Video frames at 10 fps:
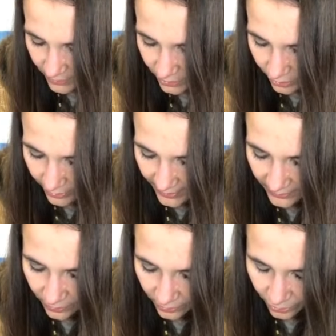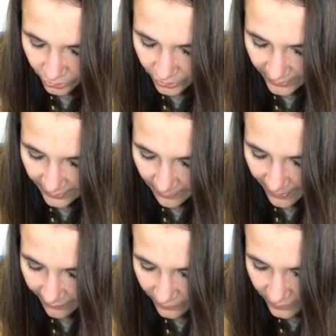So, and then also I
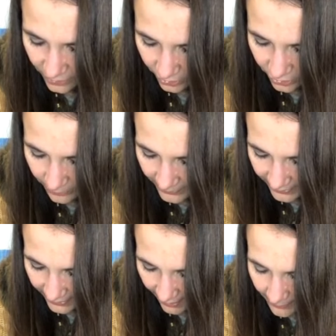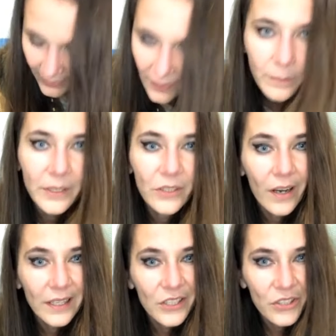think Paulos is also picking up a little bit
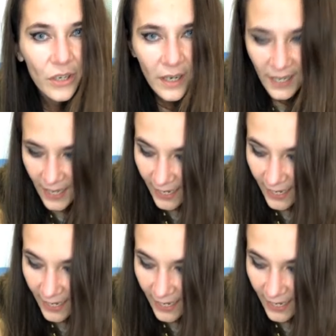on it. So,